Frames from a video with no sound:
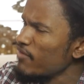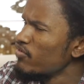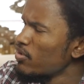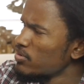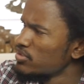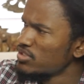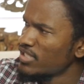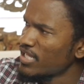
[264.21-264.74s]
I've
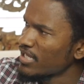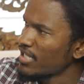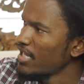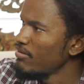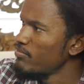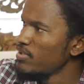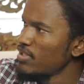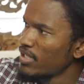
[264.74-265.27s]
noticed that
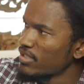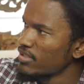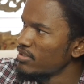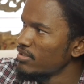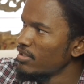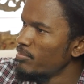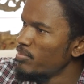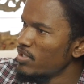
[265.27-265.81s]
kind of be like
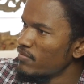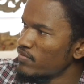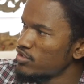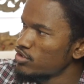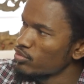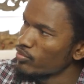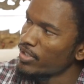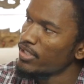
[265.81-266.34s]
a bit of a
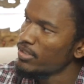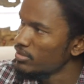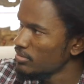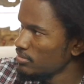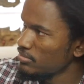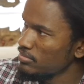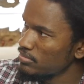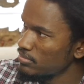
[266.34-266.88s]

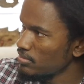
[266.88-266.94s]
trend